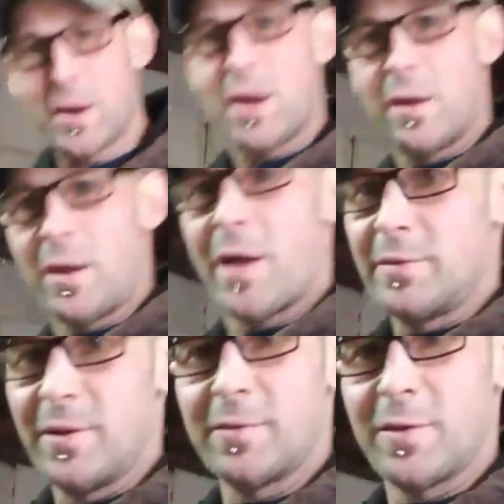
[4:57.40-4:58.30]
I
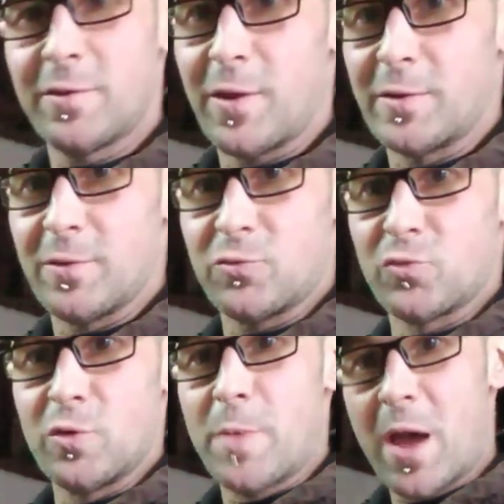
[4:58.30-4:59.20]
dig this. Like this
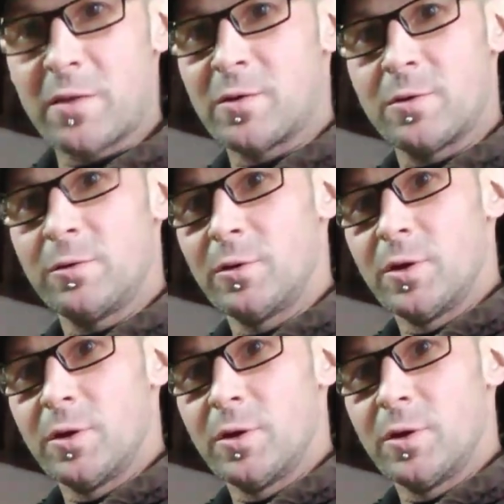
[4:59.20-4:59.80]
Drill Master,